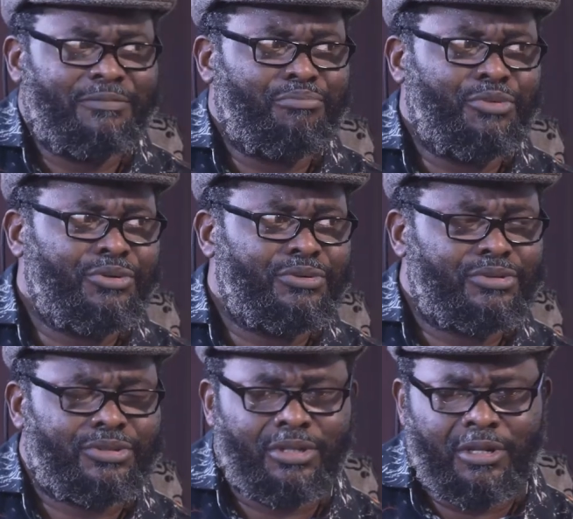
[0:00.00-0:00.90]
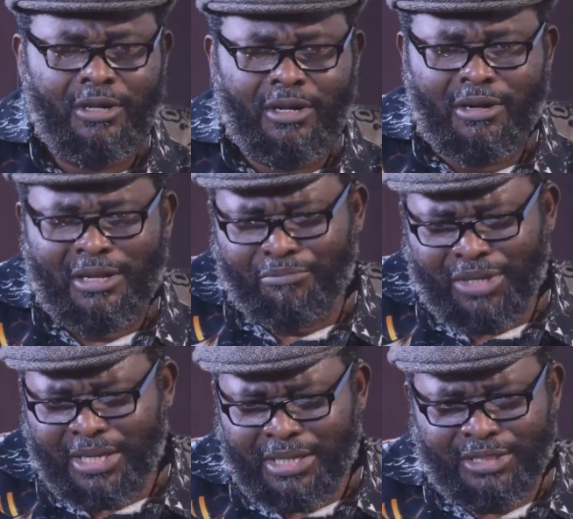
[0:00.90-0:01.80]
keep mute and
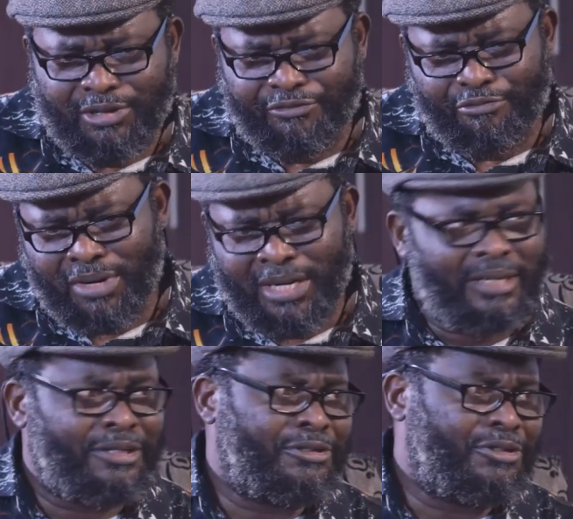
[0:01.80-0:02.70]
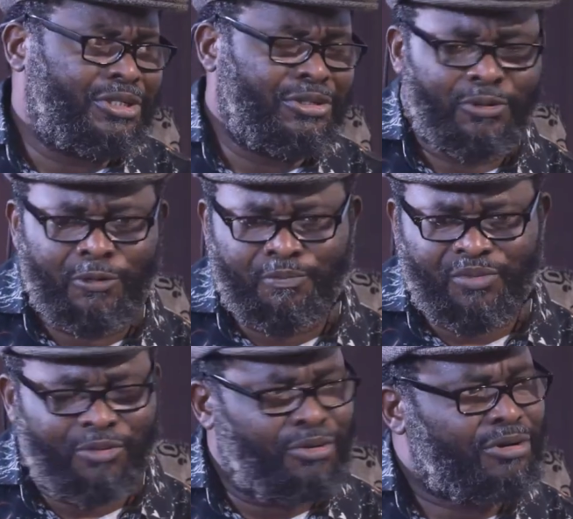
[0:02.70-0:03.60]
because of my, you know,
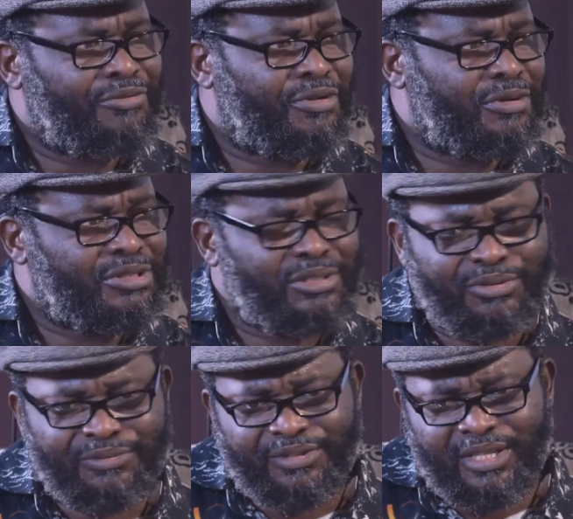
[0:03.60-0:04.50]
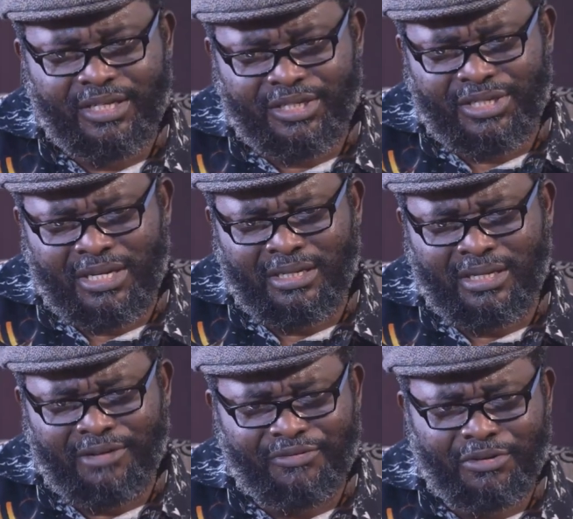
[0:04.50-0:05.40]
way of considering things, I
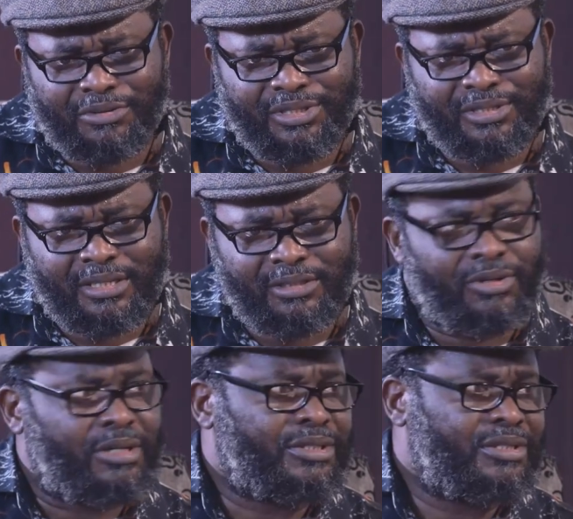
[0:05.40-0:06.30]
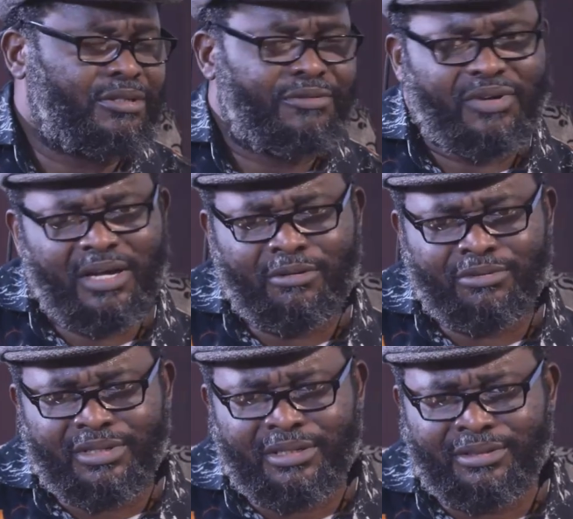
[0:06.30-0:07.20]
have considered your state of
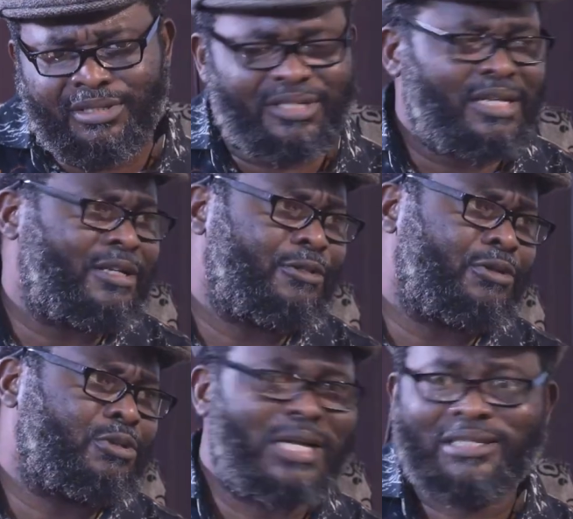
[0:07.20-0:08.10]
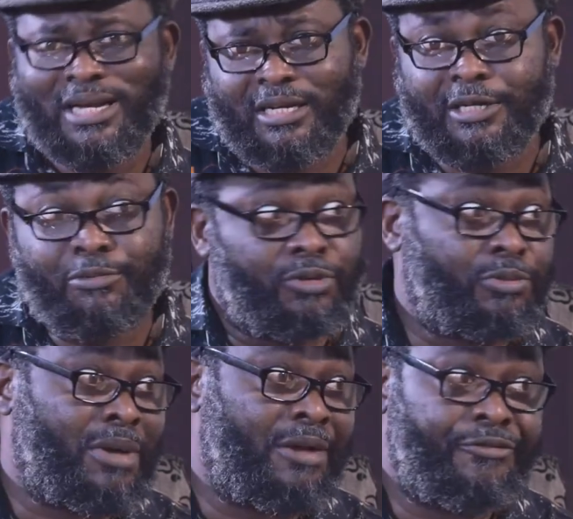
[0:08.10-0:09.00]
health and decided not to attack him
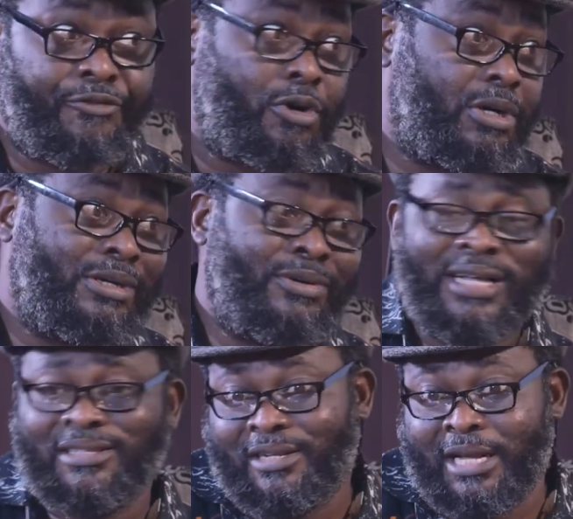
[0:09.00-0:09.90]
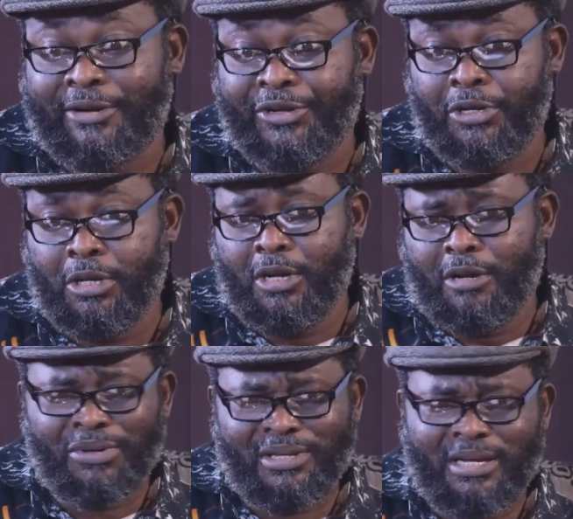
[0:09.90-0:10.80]
with my vocal artillery.
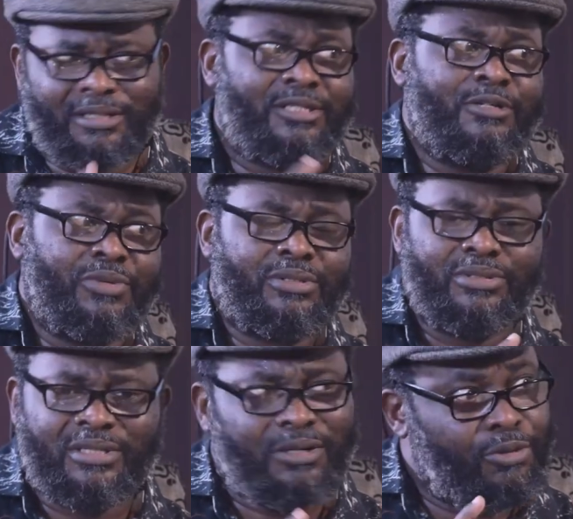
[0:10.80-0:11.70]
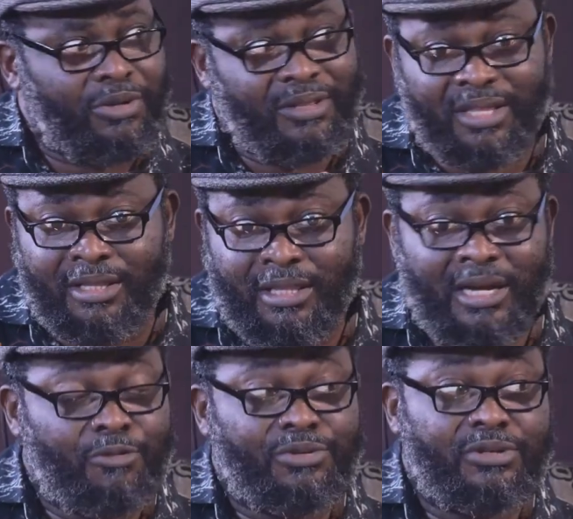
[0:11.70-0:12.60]
But I still want to tell you one thing.
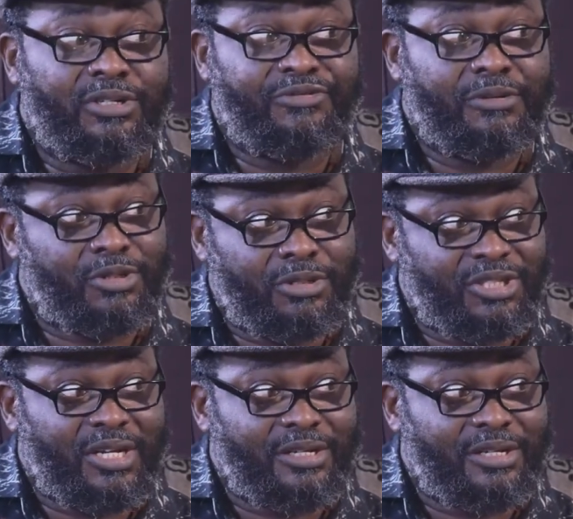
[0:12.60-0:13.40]
I will not give him such